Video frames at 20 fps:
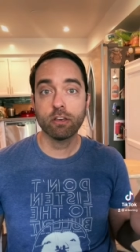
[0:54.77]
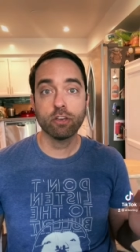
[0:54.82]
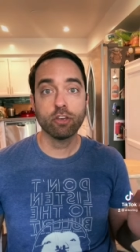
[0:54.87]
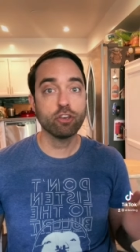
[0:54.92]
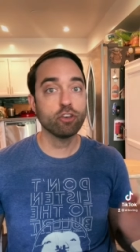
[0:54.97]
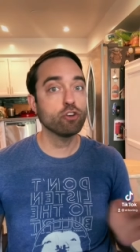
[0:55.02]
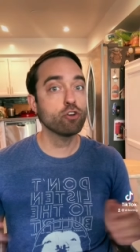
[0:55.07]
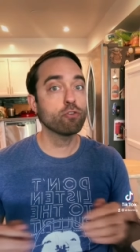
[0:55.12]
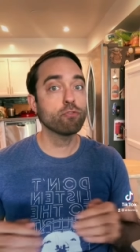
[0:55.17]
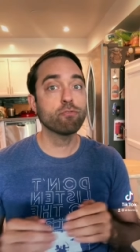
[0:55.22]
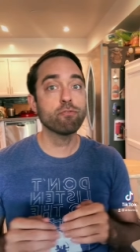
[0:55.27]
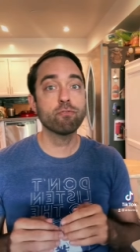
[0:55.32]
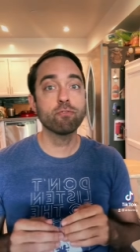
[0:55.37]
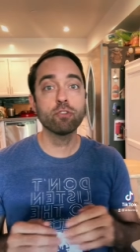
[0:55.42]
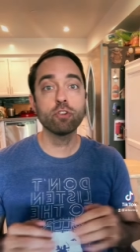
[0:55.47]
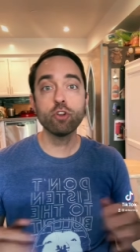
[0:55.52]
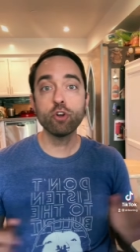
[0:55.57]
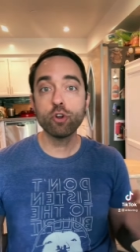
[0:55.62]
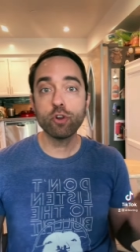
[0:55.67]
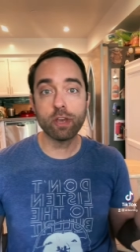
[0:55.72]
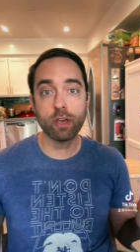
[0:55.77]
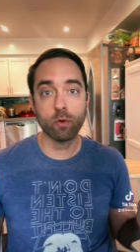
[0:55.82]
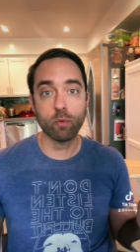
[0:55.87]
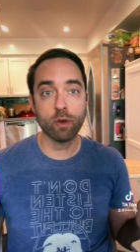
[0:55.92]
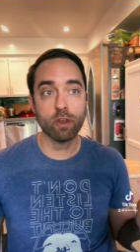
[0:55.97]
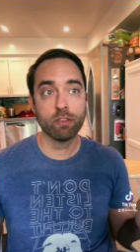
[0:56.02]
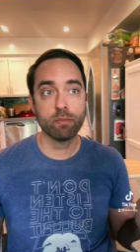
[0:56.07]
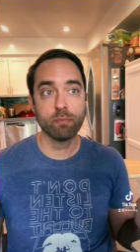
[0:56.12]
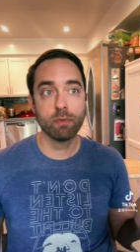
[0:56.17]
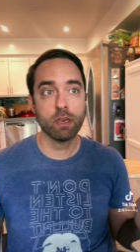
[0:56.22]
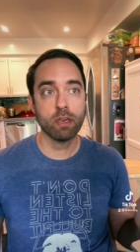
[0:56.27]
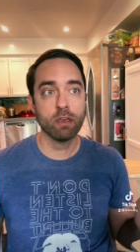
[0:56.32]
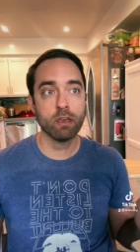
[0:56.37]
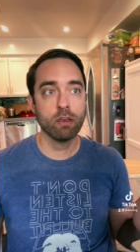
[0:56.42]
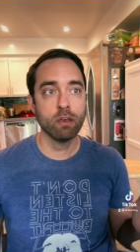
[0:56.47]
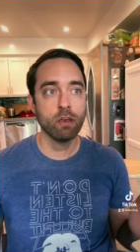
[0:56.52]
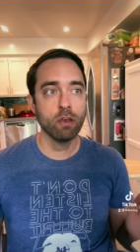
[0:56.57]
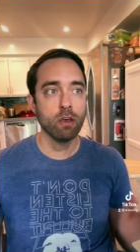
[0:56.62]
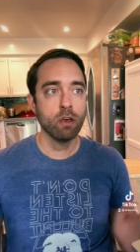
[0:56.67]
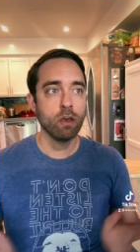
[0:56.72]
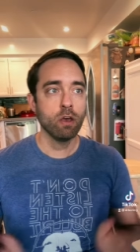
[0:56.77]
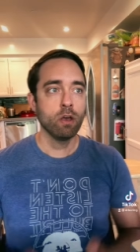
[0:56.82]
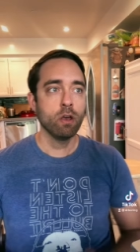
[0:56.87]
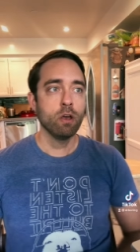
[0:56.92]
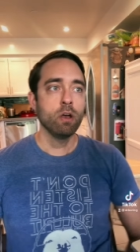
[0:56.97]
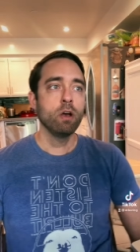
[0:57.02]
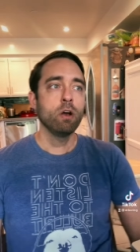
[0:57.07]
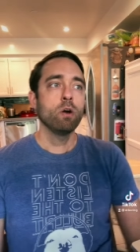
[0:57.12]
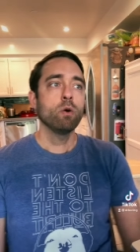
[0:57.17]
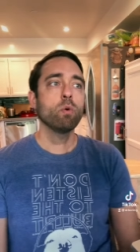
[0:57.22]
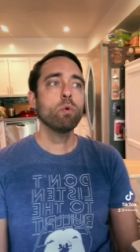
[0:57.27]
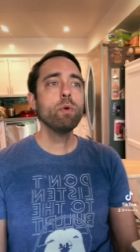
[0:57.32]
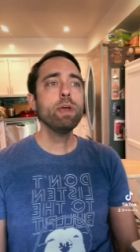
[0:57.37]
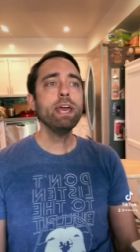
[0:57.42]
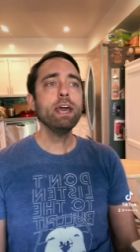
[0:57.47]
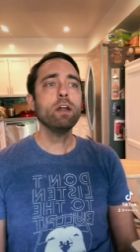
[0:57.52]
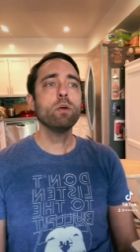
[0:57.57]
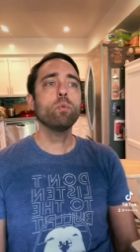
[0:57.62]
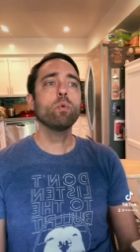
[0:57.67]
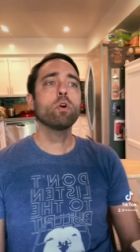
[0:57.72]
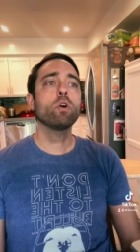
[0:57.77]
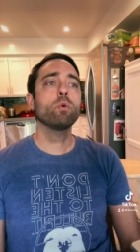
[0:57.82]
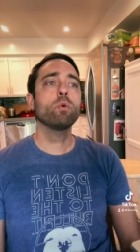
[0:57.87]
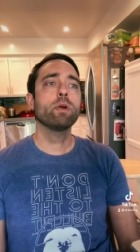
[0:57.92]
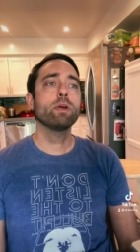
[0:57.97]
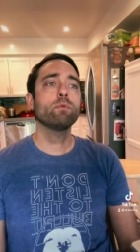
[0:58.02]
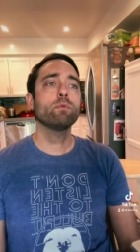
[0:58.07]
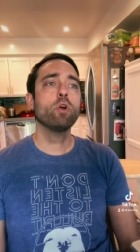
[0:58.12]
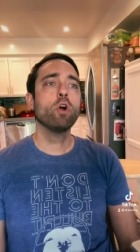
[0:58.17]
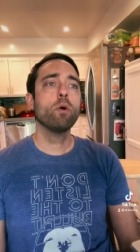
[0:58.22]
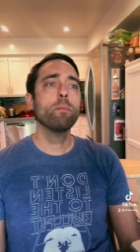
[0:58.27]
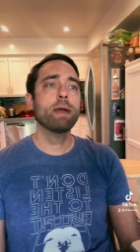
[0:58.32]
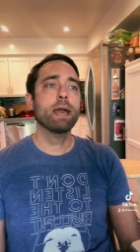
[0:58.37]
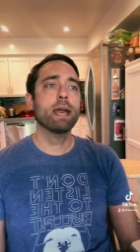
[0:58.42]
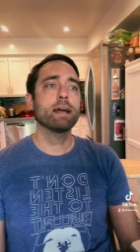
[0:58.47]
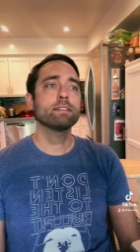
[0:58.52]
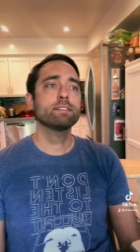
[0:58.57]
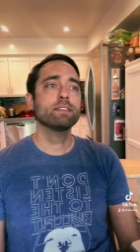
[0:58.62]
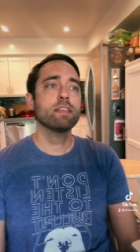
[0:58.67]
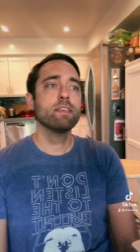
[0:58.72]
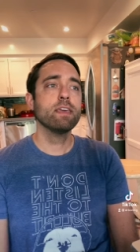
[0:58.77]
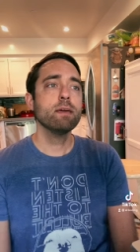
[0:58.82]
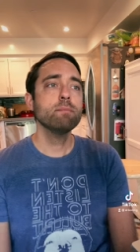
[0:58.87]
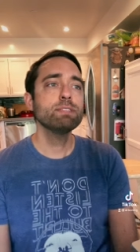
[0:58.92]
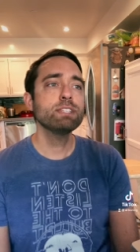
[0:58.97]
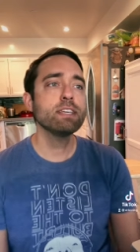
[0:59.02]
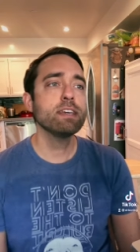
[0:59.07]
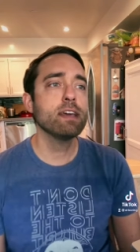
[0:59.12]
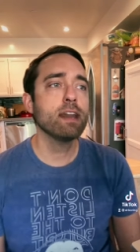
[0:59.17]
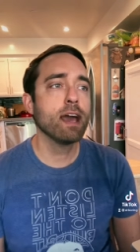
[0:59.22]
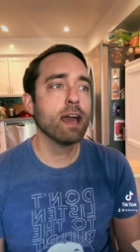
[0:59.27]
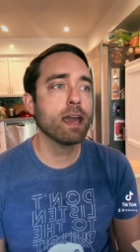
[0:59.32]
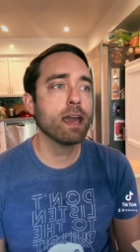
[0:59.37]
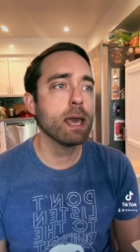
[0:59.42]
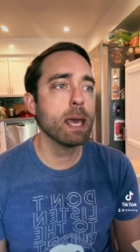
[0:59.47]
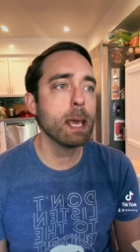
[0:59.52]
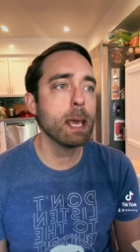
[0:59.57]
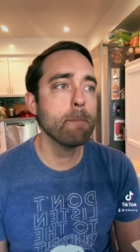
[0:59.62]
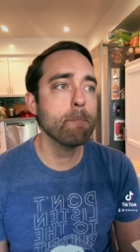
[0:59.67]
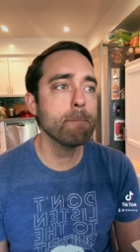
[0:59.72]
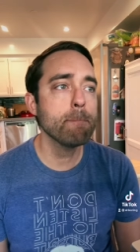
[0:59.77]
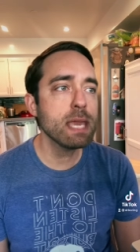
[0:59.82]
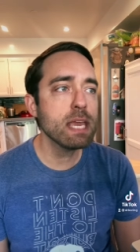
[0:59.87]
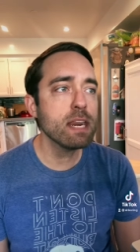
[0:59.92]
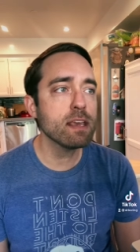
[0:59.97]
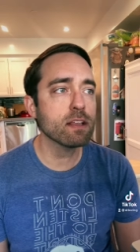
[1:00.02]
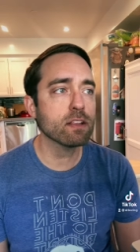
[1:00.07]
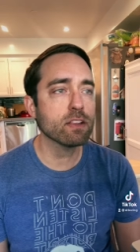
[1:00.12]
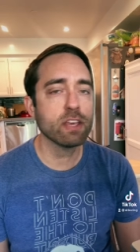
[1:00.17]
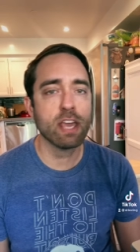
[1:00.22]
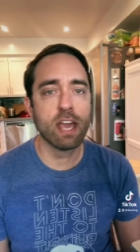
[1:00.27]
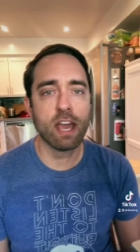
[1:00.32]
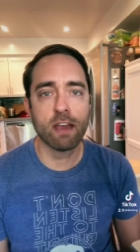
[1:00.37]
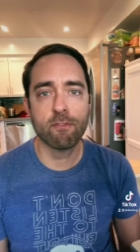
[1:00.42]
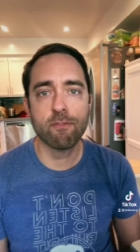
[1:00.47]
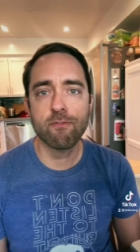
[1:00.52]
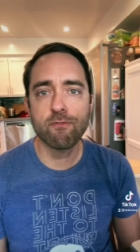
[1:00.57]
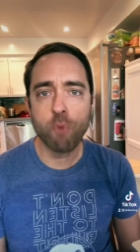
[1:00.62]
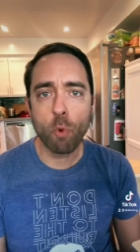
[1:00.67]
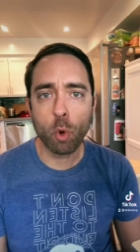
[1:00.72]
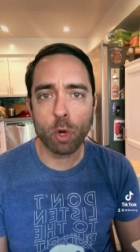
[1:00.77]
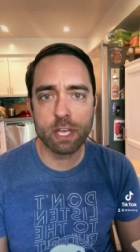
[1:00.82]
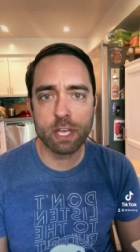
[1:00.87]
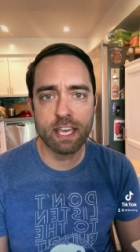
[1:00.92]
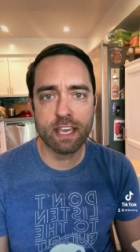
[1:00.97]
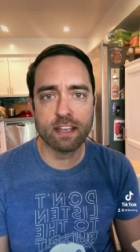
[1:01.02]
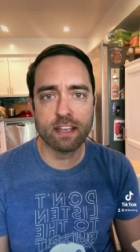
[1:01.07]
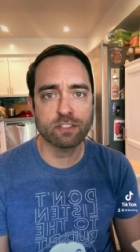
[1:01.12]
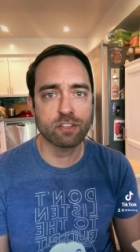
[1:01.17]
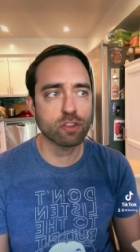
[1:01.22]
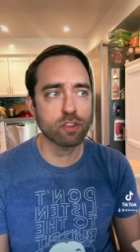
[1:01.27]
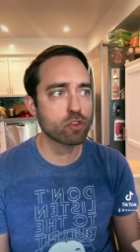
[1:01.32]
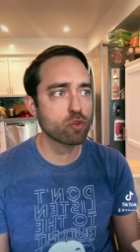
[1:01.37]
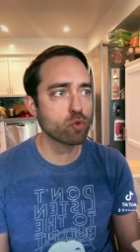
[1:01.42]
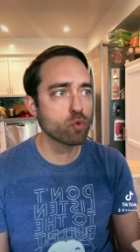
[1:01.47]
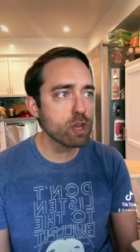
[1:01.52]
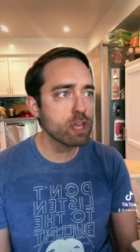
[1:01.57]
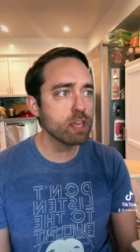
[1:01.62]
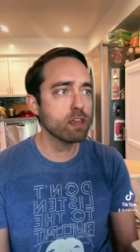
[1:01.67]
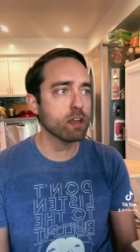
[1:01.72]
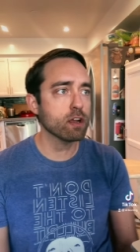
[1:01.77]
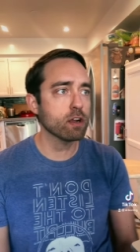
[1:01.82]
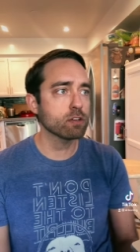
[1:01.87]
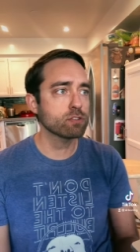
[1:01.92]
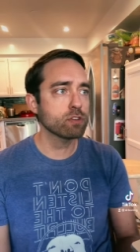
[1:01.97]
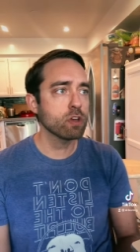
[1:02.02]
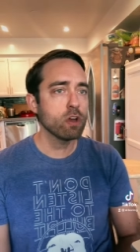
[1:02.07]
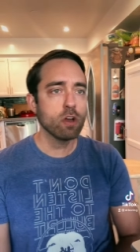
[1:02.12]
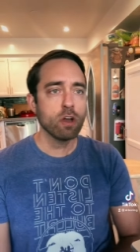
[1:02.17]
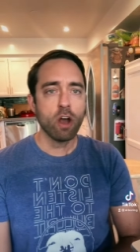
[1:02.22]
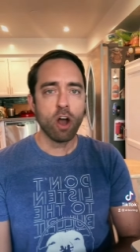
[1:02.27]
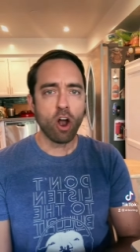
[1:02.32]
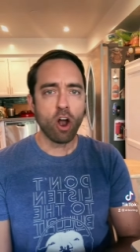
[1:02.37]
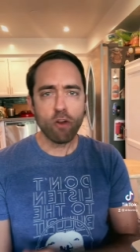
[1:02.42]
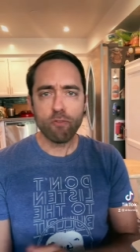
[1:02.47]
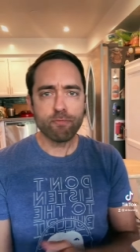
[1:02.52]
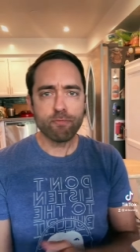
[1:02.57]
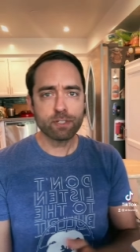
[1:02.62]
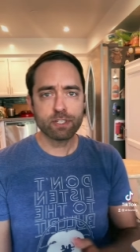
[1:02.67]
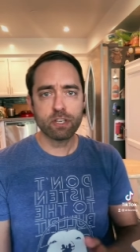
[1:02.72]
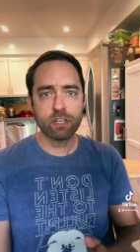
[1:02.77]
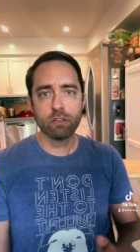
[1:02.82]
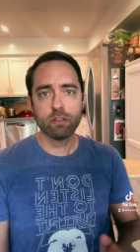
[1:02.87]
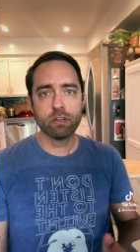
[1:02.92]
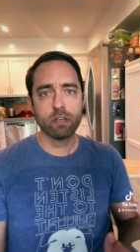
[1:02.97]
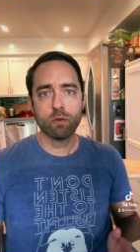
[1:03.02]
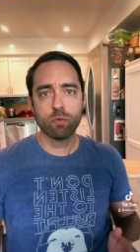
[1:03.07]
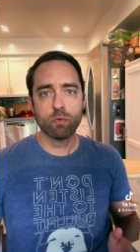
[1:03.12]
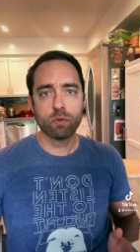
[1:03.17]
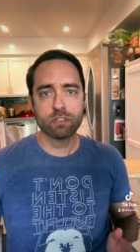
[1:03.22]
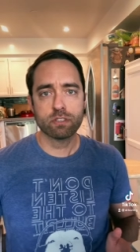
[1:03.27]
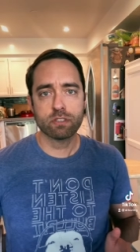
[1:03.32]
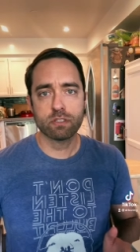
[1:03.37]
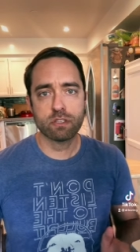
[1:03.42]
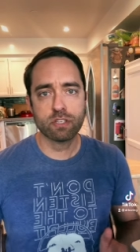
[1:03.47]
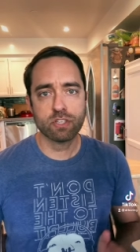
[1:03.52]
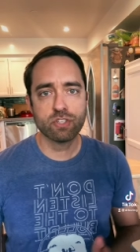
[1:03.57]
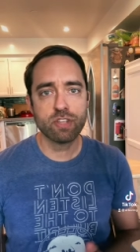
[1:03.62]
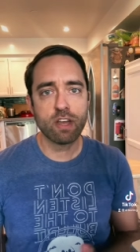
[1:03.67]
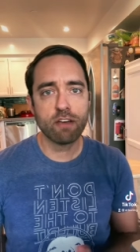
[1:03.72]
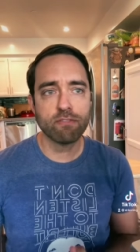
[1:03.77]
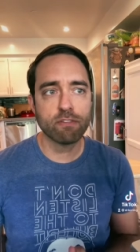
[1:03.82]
you're flirting with me. Well, we had a whirlwind romance, and the MC and I immediately had four kids in three years. Our fertility was the stuff